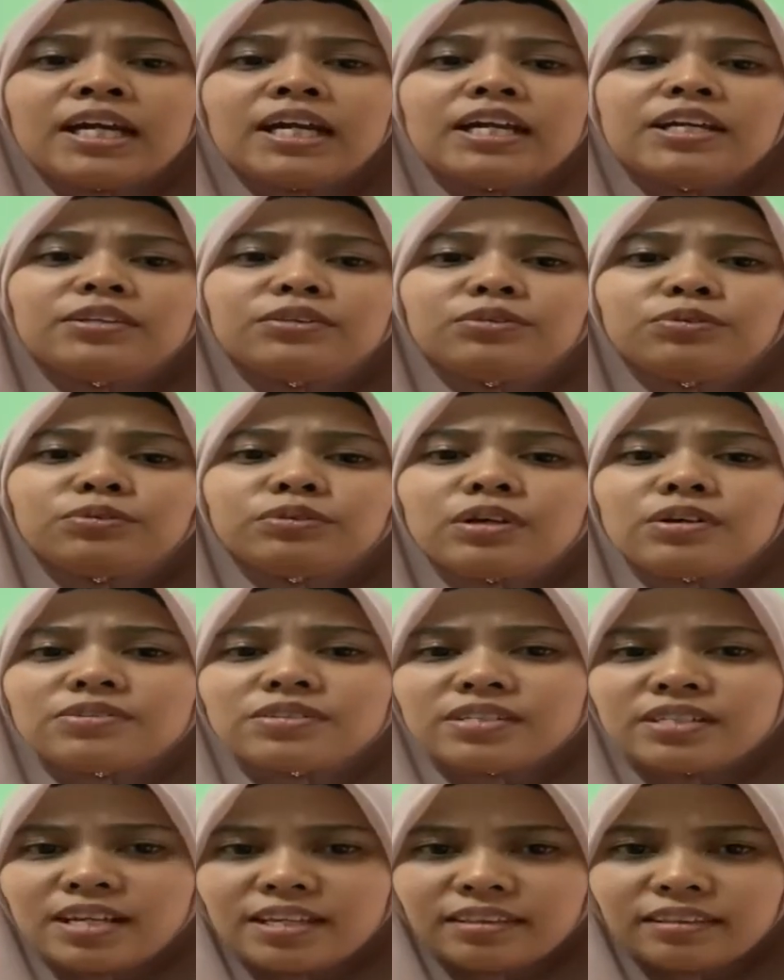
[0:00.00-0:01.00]
In
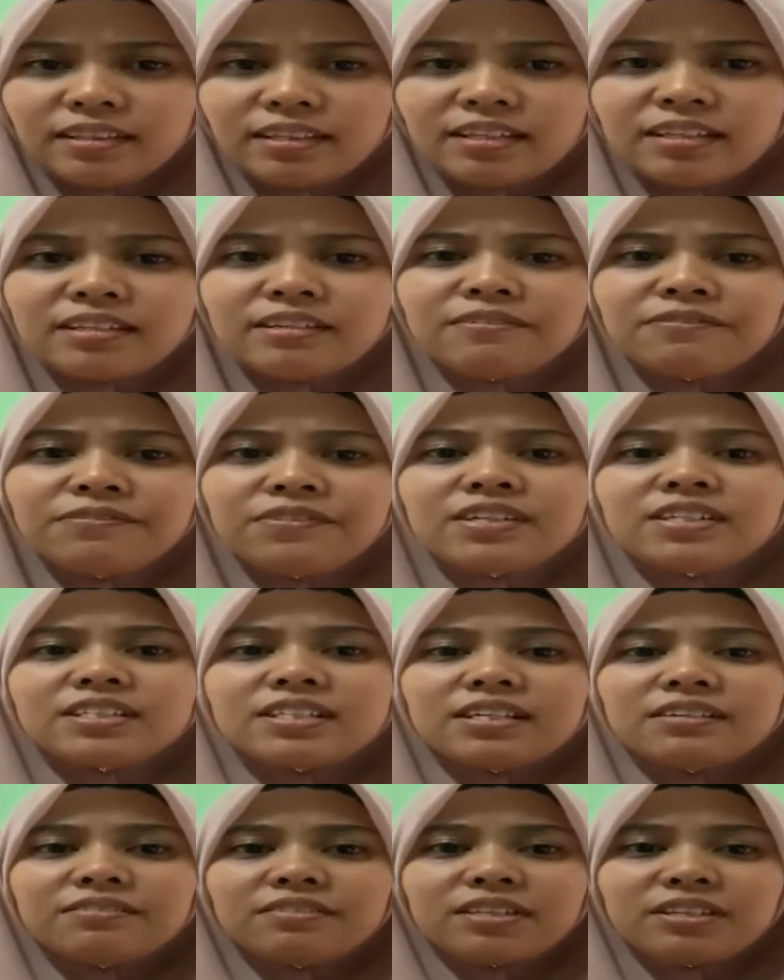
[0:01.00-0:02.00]
2018,
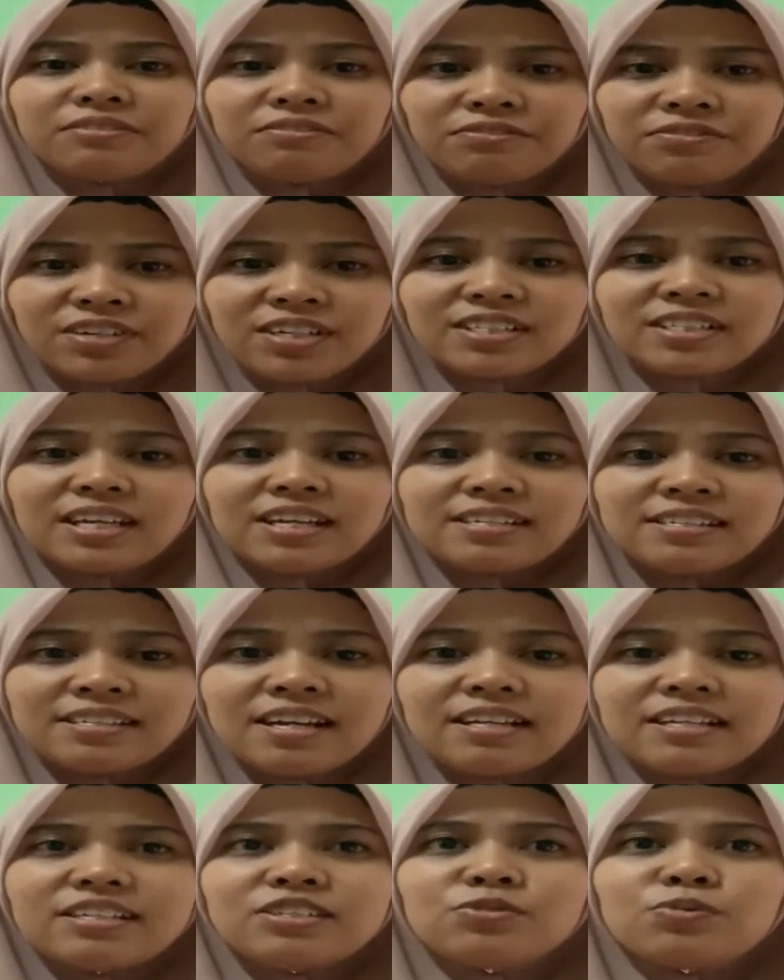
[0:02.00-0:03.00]
the fixed
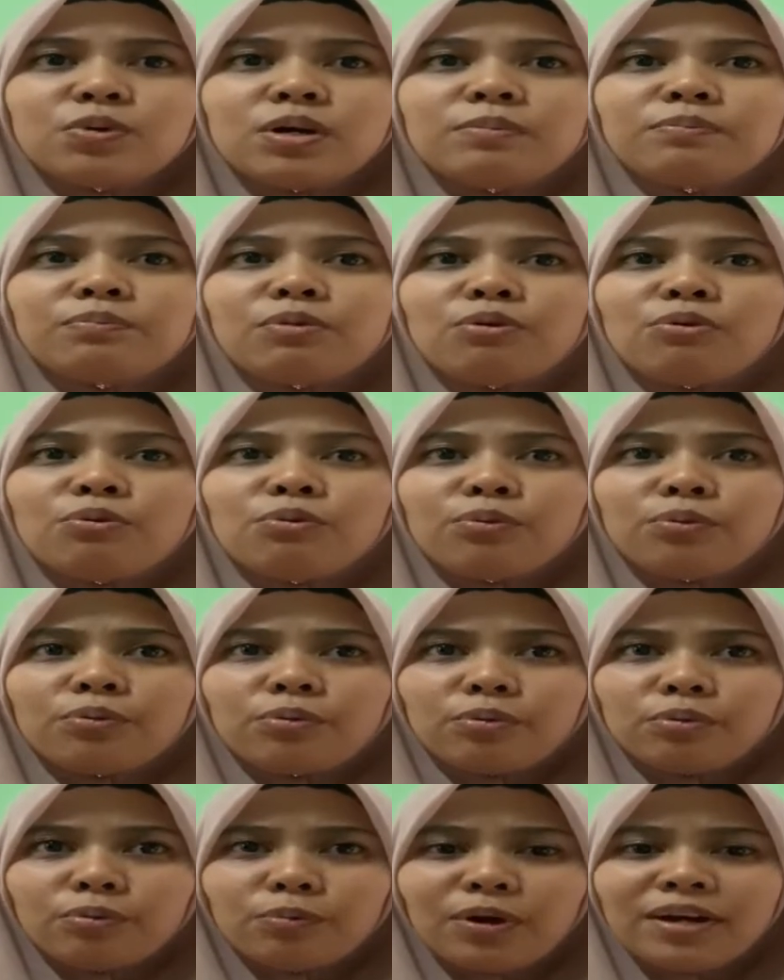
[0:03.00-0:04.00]
asset is
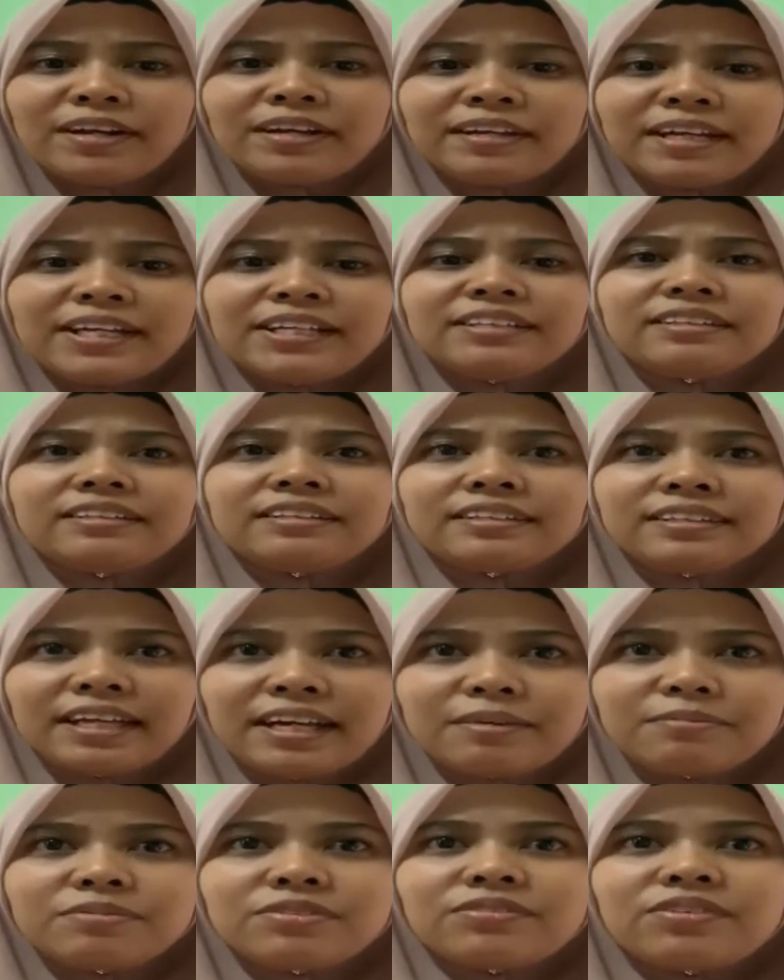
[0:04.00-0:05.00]
1.19
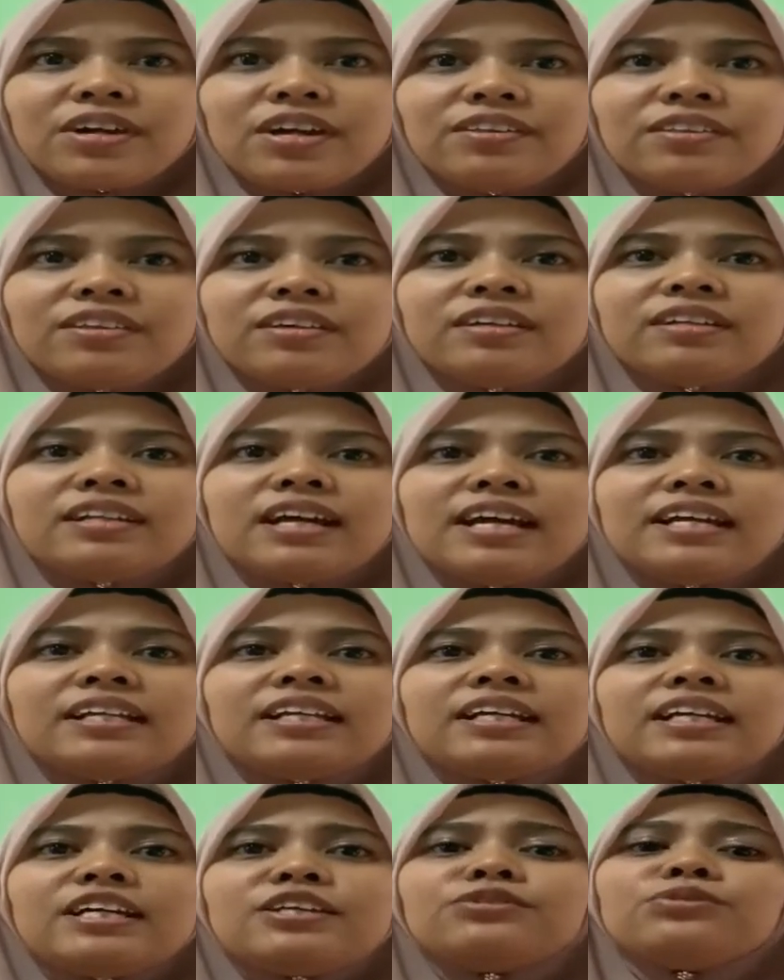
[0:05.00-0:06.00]
times rather
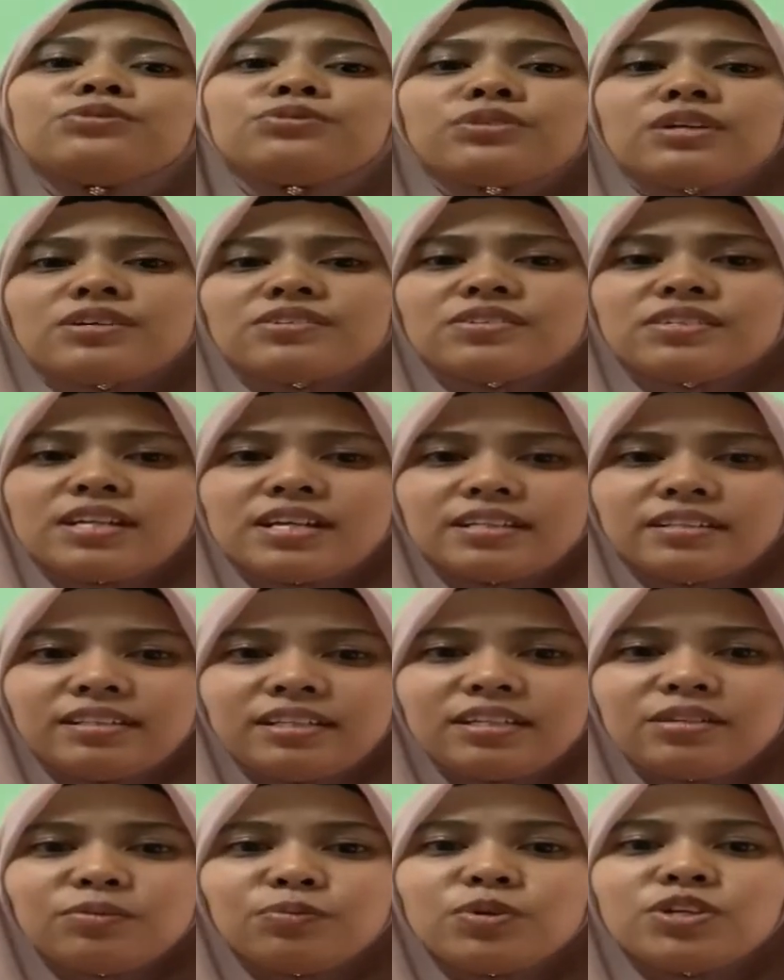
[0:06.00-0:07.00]
than in
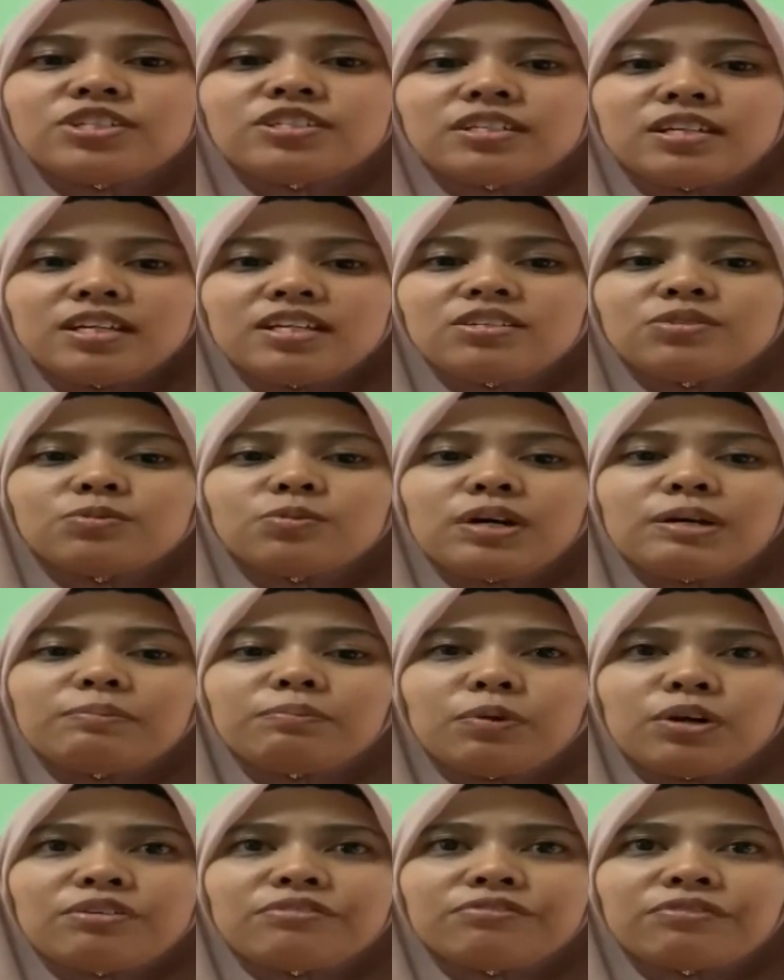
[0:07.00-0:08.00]
2018, which is
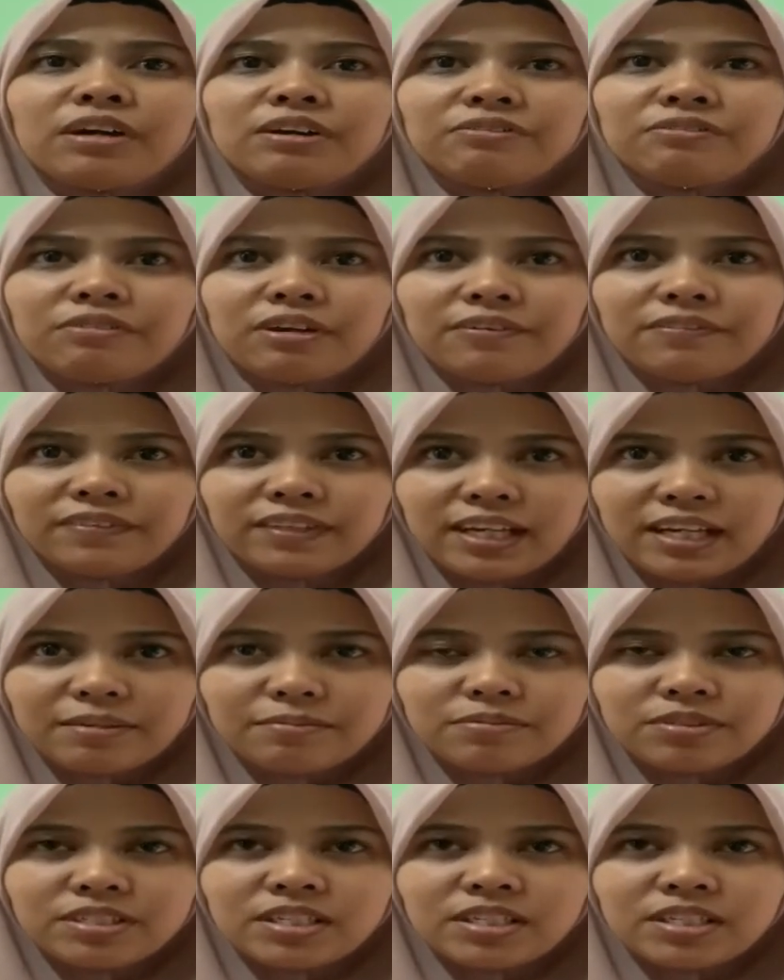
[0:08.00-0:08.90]
1.55 times.